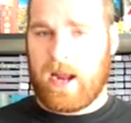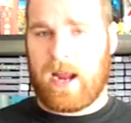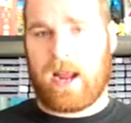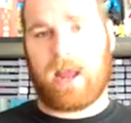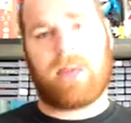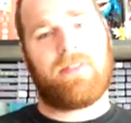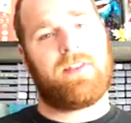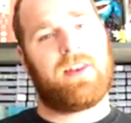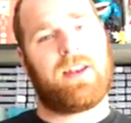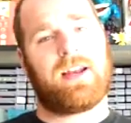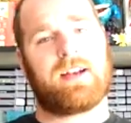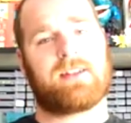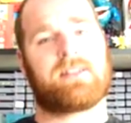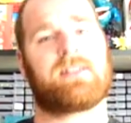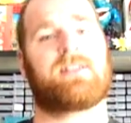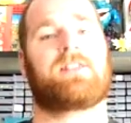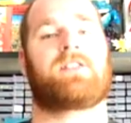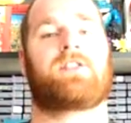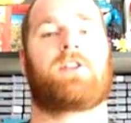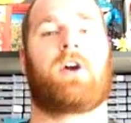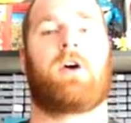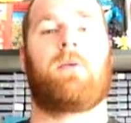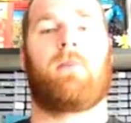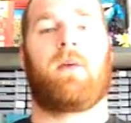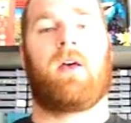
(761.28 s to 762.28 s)
And the next
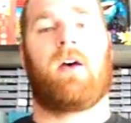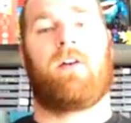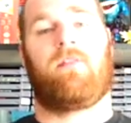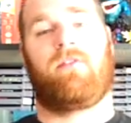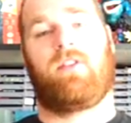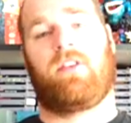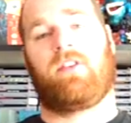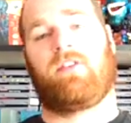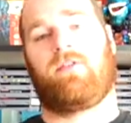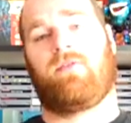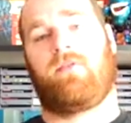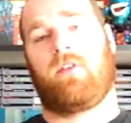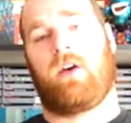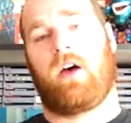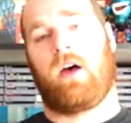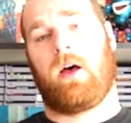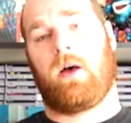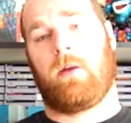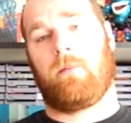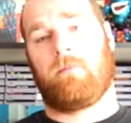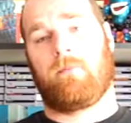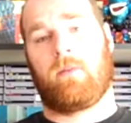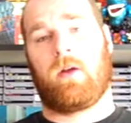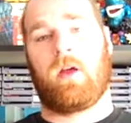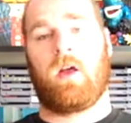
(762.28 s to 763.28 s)
installment of this
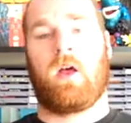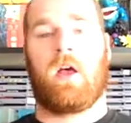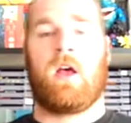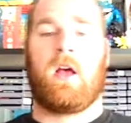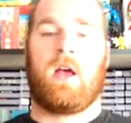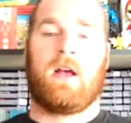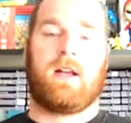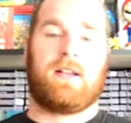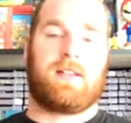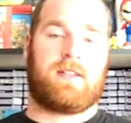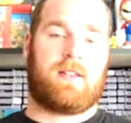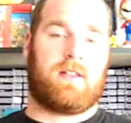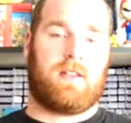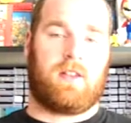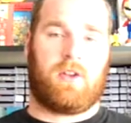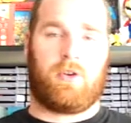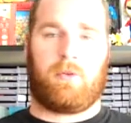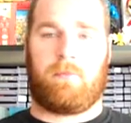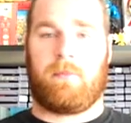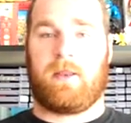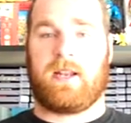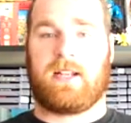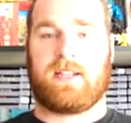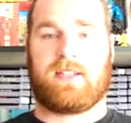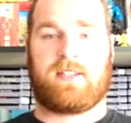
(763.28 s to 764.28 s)

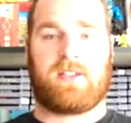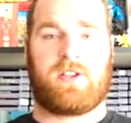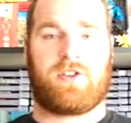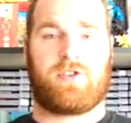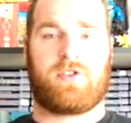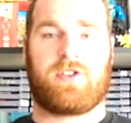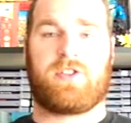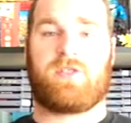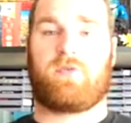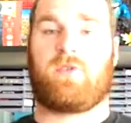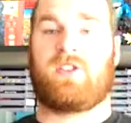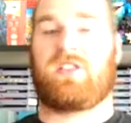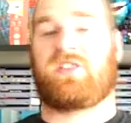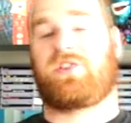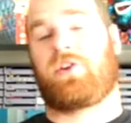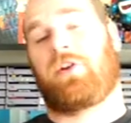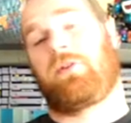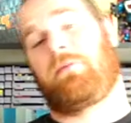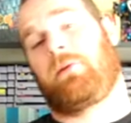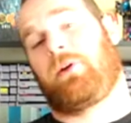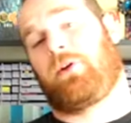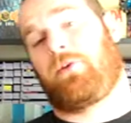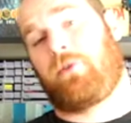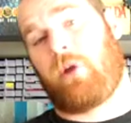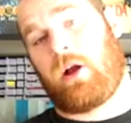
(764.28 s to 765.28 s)
little mini series is
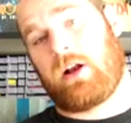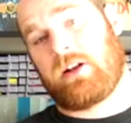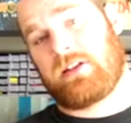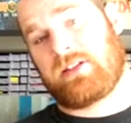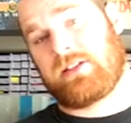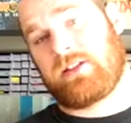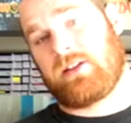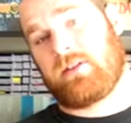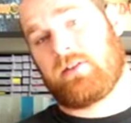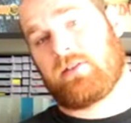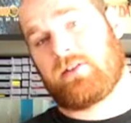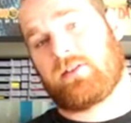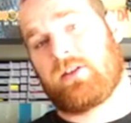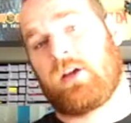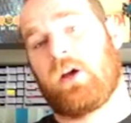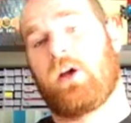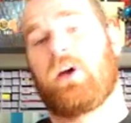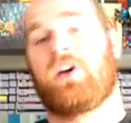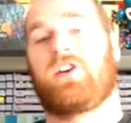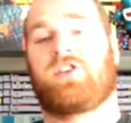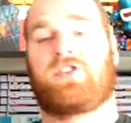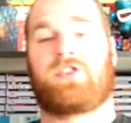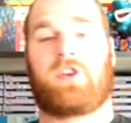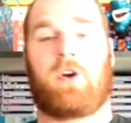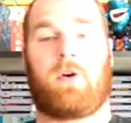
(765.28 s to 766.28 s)
going to be garage sales.
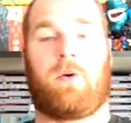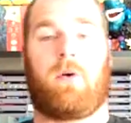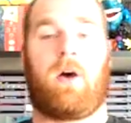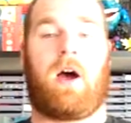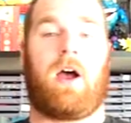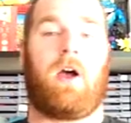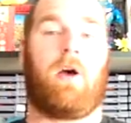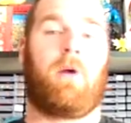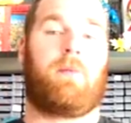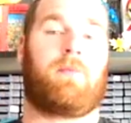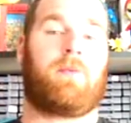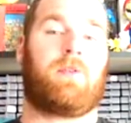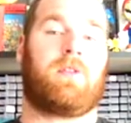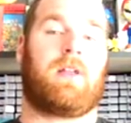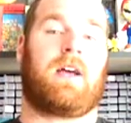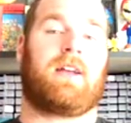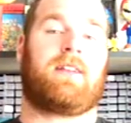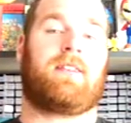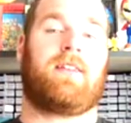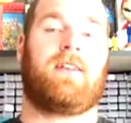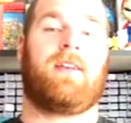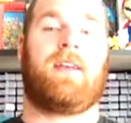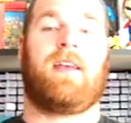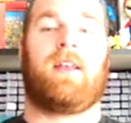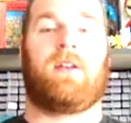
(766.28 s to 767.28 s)
So I hope you
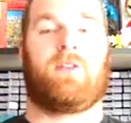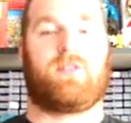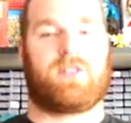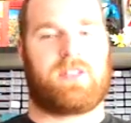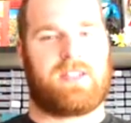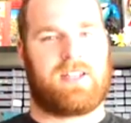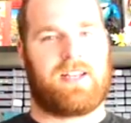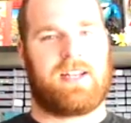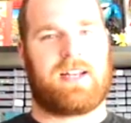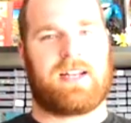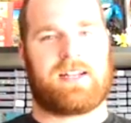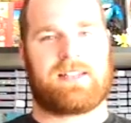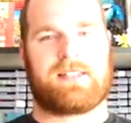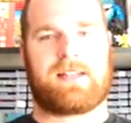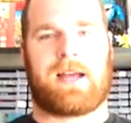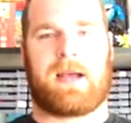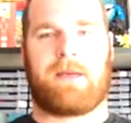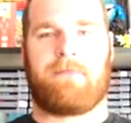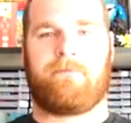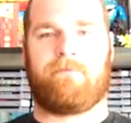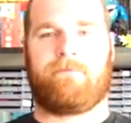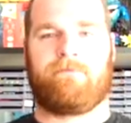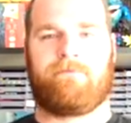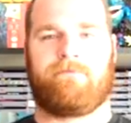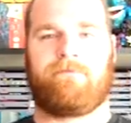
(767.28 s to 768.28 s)
liked it, and I'll see you next time.